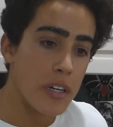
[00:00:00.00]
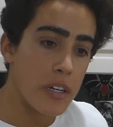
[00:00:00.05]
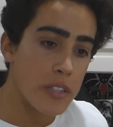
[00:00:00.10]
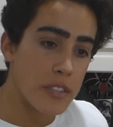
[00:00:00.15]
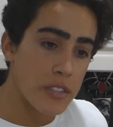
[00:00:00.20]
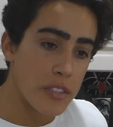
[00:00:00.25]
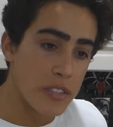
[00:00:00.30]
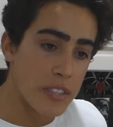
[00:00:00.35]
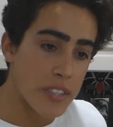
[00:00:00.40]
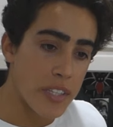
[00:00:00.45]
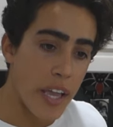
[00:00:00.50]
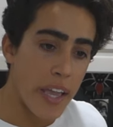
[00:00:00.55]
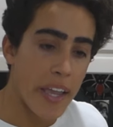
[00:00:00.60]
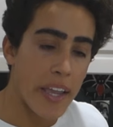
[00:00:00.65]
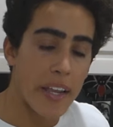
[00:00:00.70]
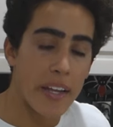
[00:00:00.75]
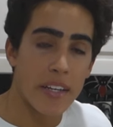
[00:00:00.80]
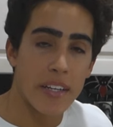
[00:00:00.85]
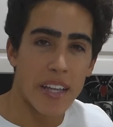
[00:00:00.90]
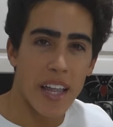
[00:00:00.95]

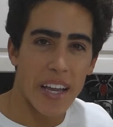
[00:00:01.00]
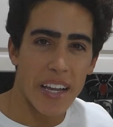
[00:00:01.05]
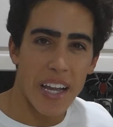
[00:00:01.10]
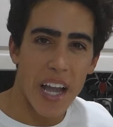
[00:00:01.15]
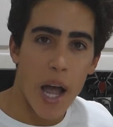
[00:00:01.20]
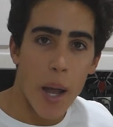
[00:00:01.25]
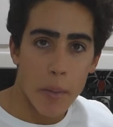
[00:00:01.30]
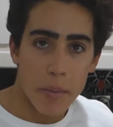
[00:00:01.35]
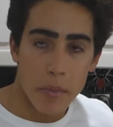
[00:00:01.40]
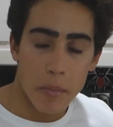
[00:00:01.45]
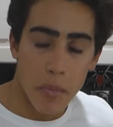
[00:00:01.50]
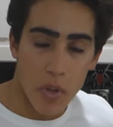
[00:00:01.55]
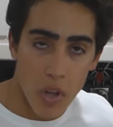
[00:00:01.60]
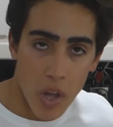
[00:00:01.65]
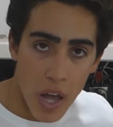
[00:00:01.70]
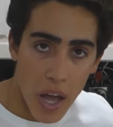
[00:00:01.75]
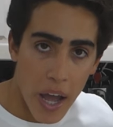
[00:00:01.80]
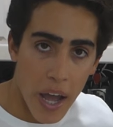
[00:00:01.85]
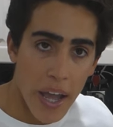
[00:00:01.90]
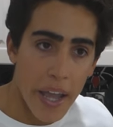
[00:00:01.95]
sustain like optimal
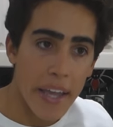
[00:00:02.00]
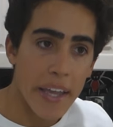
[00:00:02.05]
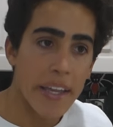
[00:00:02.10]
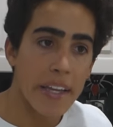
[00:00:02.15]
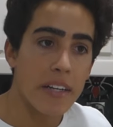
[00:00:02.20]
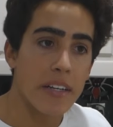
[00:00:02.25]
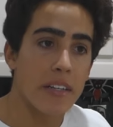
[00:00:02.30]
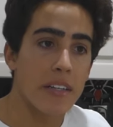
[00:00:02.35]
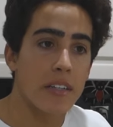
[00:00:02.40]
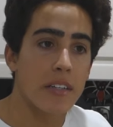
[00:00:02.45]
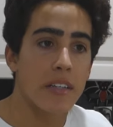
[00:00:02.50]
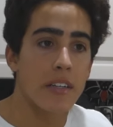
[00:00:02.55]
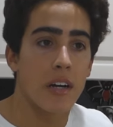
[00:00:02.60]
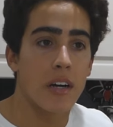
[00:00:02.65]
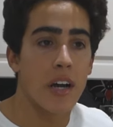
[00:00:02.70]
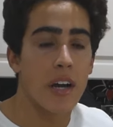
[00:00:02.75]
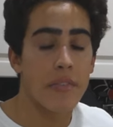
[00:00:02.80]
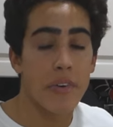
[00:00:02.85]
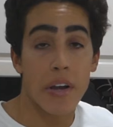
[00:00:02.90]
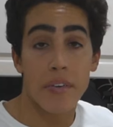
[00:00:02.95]
height, you
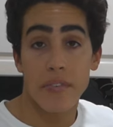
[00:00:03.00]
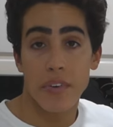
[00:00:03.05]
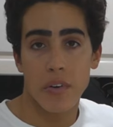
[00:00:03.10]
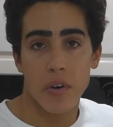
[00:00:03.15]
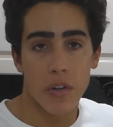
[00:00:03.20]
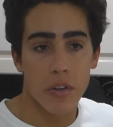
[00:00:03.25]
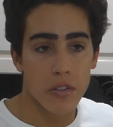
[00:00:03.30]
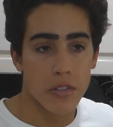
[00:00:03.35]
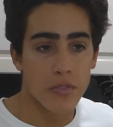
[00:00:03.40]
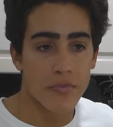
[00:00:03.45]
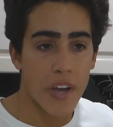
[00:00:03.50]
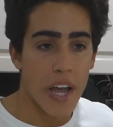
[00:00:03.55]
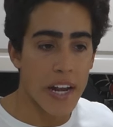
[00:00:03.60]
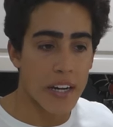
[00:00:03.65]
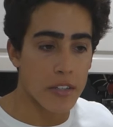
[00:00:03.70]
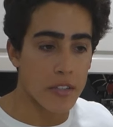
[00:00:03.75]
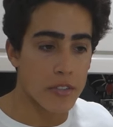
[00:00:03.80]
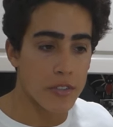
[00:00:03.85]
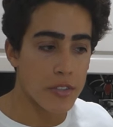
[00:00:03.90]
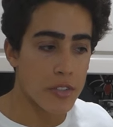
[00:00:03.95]
know, every, every, all those
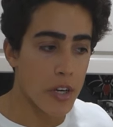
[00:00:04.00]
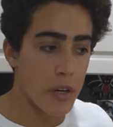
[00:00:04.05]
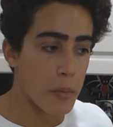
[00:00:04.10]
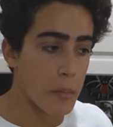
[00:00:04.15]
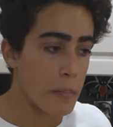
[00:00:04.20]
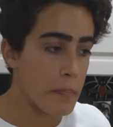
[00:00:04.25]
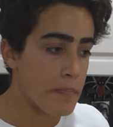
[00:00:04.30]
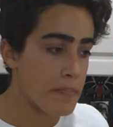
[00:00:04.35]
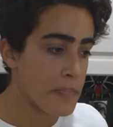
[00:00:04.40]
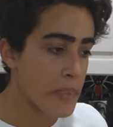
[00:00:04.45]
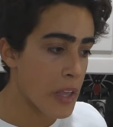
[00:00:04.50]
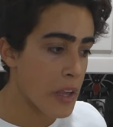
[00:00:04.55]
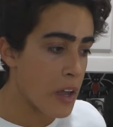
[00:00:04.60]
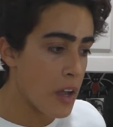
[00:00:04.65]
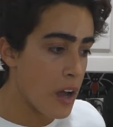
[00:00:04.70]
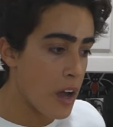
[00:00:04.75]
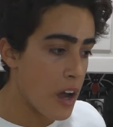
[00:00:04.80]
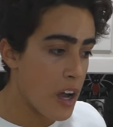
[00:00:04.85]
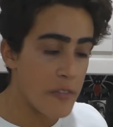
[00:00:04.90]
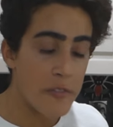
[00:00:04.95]
factors. So
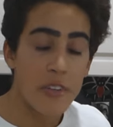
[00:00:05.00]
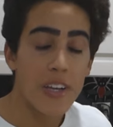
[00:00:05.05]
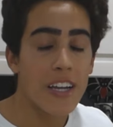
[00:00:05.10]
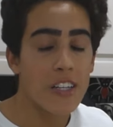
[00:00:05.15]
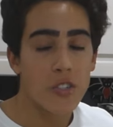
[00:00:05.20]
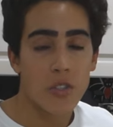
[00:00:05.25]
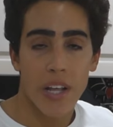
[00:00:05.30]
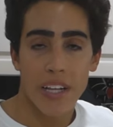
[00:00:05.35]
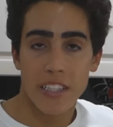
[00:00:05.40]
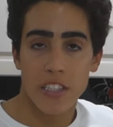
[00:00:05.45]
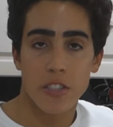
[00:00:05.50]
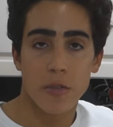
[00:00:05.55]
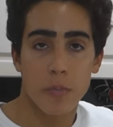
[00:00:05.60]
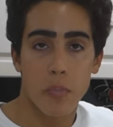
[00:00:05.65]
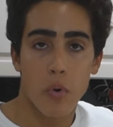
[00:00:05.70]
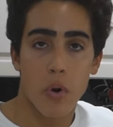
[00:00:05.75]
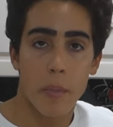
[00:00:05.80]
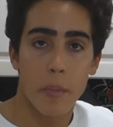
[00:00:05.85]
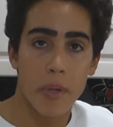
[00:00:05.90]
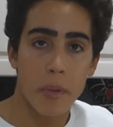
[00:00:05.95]
uh, if you guys would like to
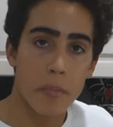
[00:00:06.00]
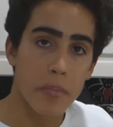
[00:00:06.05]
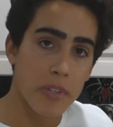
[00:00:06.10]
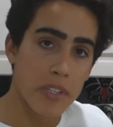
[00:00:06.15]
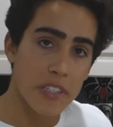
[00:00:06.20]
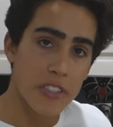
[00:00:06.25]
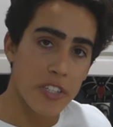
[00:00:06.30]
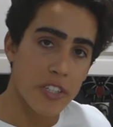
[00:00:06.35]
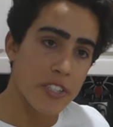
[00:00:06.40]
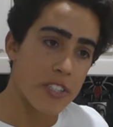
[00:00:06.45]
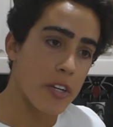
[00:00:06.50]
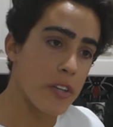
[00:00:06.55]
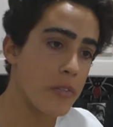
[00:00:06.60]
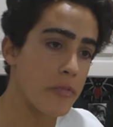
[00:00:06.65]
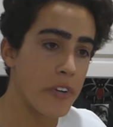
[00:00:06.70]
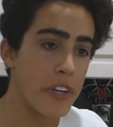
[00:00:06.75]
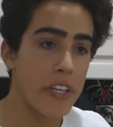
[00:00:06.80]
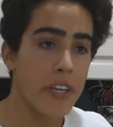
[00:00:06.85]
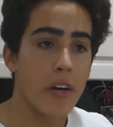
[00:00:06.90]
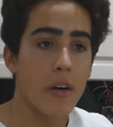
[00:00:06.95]
support me, please just share the
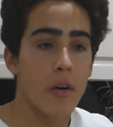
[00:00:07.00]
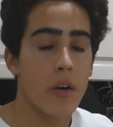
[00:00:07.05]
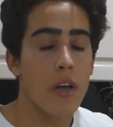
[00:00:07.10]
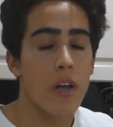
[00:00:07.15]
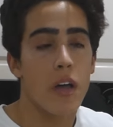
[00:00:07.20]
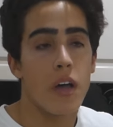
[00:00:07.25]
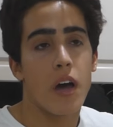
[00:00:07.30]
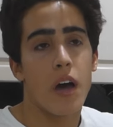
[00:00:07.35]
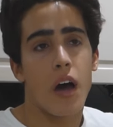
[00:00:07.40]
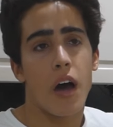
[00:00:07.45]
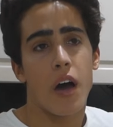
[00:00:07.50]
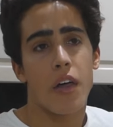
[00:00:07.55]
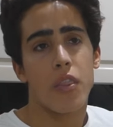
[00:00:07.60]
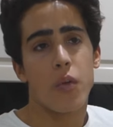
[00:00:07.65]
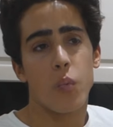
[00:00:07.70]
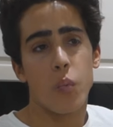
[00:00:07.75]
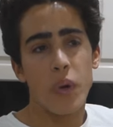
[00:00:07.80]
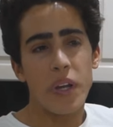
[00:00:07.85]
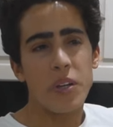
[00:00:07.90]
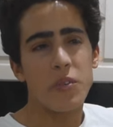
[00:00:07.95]
video. Uh,
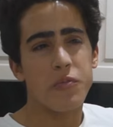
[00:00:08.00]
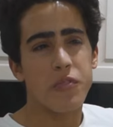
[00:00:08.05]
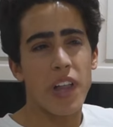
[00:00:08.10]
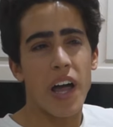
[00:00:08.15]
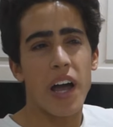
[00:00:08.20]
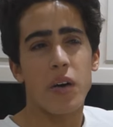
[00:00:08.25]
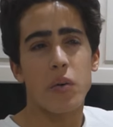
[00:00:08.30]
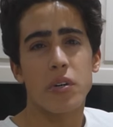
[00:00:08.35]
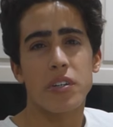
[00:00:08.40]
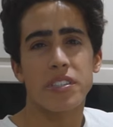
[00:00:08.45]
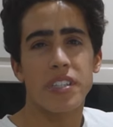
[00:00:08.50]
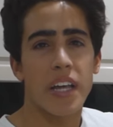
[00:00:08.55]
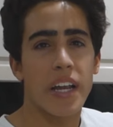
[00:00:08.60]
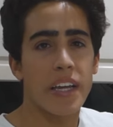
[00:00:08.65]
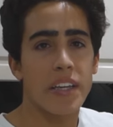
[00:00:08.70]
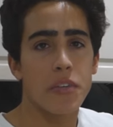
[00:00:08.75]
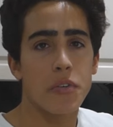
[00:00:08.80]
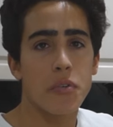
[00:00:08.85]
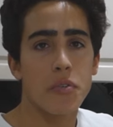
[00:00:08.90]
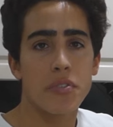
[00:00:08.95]
the wheat flours that
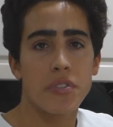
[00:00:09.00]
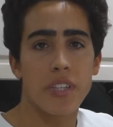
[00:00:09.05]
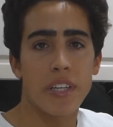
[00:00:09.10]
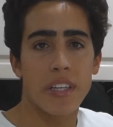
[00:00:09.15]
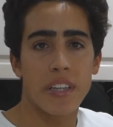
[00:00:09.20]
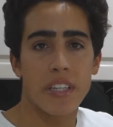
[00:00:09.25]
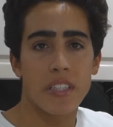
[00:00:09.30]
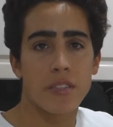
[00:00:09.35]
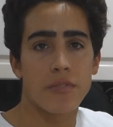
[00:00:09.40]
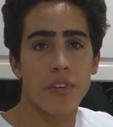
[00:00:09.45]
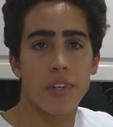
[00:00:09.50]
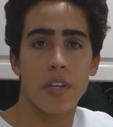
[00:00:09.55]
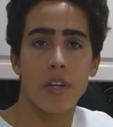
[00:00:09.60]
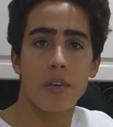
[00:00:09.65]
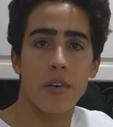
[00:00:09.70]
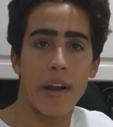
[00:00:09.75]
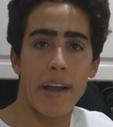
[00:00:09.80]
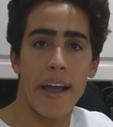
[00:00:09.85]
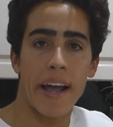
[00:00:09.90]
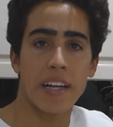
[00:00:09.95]
I used in this video
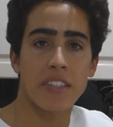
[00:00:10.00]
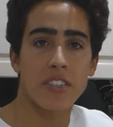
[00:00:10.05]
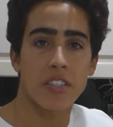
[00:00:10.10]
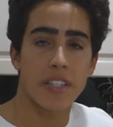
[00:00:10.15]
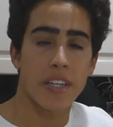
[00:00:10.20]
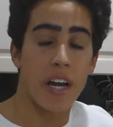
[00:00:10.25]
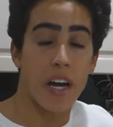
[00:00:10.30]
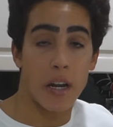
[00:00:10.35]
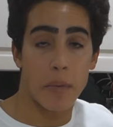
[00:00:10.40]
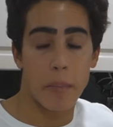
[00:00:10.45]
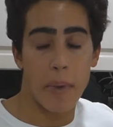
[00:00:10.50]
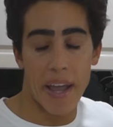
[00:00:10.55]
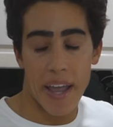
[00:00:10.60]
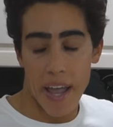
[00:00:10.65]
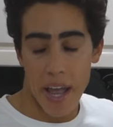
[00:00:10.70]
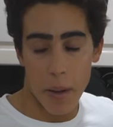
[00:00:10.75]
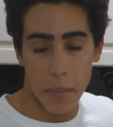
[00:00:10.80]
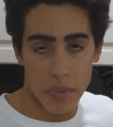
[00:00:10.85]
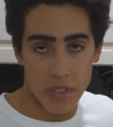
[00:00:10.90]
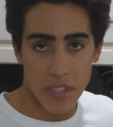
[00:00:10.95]
are actually on my
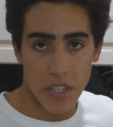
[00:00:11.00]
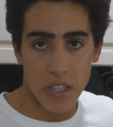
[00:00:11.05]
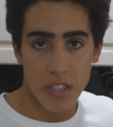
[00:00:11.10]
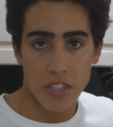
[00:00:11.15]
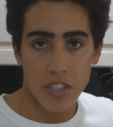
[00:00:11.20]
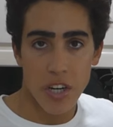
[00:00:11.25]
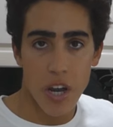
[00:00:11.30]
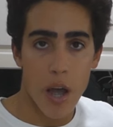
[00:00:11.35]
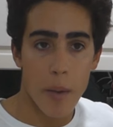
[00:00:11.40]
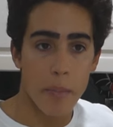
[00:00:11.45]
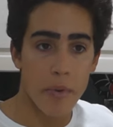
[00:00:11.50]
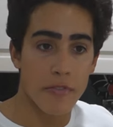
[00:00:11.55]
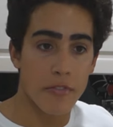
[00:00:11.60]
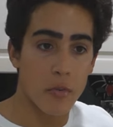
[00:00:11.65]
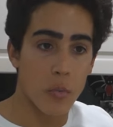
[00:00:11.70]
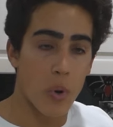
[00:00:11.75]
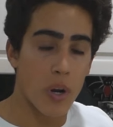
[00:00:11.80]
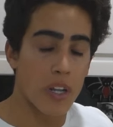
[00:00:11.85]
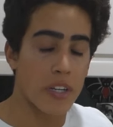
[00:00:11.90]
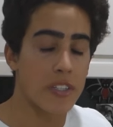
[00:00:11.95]
Amazon shop if
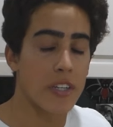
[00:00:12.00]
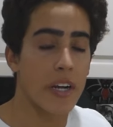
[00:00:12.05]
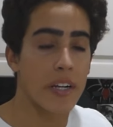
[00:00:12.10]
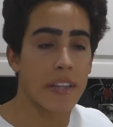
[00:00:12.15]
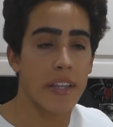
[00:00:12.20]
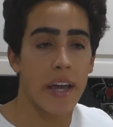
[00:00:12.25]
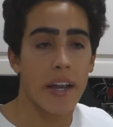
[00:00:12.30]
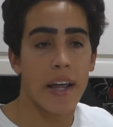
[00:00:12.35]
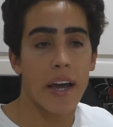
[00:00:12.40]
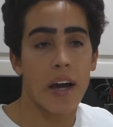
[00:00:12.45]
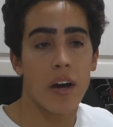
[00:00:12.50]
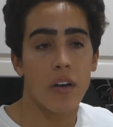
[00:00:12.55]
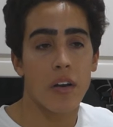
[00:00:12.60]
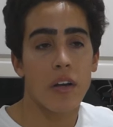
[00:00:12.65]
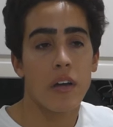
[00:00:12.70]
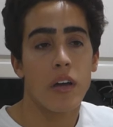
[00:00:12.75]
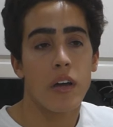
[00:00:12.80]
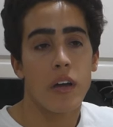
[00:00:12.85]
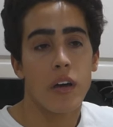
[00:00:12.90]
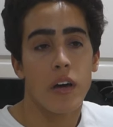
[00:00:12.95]
you want to check that out.
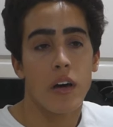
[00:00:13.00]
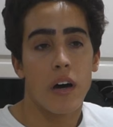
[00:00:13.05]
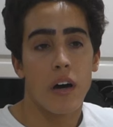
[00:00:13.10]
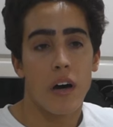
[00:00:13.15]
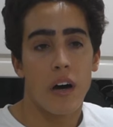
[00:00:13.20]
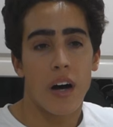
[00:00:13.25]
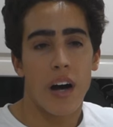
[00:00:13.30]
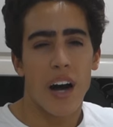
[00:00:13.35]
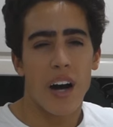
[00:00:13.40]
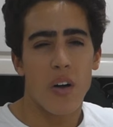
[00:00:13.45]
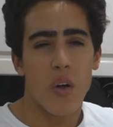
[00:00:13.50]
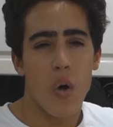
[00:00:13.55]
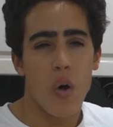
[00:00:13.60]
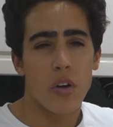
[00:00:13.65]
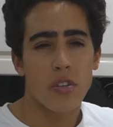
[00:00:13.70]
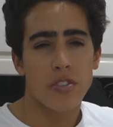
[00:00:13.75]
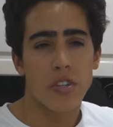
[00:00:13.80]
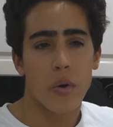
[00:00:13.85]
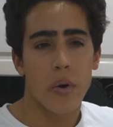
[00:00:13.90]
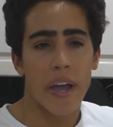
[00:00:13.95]
Uh, I'll
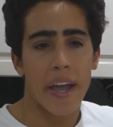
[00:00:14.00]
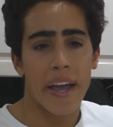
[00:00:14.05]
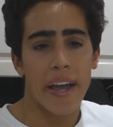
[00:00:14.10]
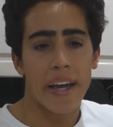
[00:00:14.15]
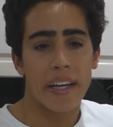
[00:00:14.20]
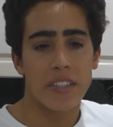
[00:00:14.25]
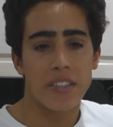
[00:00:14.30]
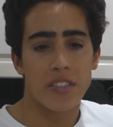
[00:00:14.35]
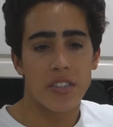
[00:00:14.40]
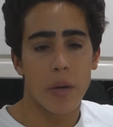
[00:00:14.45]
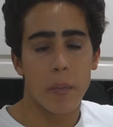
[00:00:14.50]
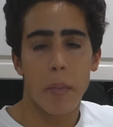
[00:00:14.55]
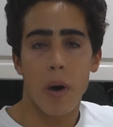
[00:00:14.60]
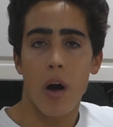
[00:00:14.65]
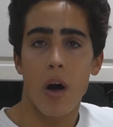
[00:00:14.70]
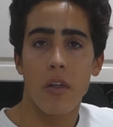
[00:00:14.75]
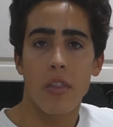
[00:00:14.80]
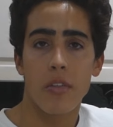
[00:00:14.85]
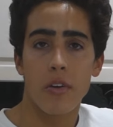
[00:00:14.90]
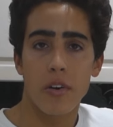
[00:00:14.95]
also add some
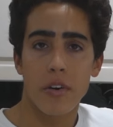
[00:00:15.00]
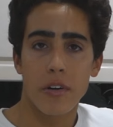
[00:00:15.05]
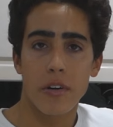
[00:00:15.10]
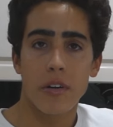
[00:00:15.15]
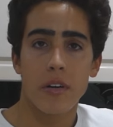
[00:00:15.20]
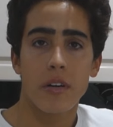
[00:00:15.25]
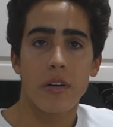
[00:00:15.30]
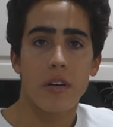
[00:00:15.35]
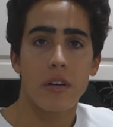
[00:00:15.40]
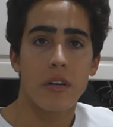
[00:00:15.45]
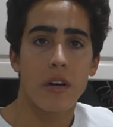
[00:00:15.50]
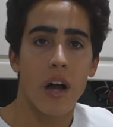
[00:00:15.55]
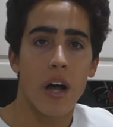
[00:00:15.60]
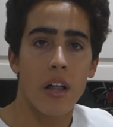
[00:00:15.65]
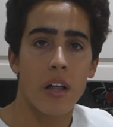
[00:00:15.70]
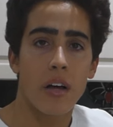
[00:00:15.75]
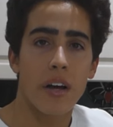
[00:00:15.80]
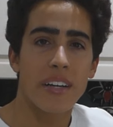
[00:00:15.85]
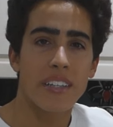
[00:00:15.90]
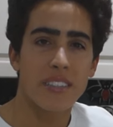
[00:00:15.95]
other,
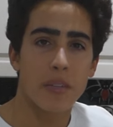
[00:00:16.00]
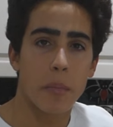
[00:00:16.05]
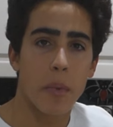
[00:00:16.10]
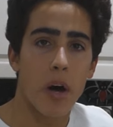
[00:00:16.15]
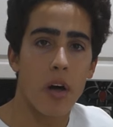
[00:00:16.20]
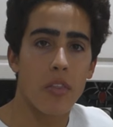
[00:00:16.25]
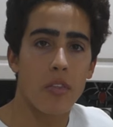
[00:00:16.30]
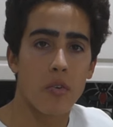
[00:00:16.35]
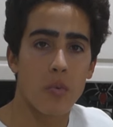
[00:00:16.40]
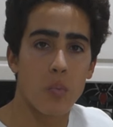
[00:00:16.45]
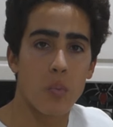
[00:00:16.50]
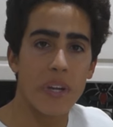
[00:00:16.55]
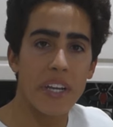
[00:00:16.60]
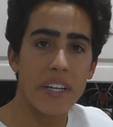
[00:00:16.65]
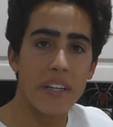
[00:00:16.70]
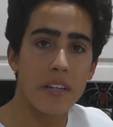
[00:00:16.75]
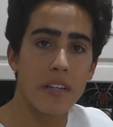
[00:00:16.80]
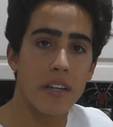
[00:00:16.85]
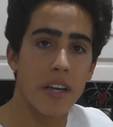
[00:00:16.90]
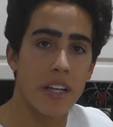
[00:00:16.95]
I'll add some other
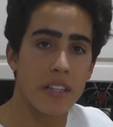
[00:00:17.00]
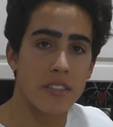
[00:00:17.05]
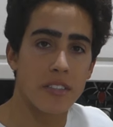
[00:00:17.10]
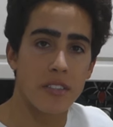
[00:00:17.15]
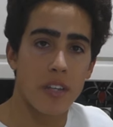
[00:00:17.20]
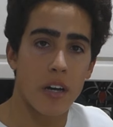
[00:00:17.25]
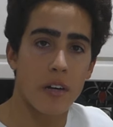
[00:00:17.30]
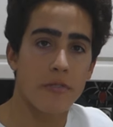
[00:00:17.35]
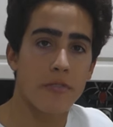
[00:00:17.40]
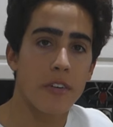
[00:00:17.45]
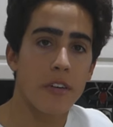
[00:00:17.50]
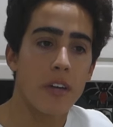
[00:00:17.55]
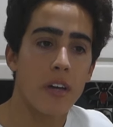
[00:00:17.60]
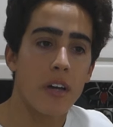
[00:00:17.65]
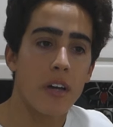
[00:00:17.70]
wheat and stuff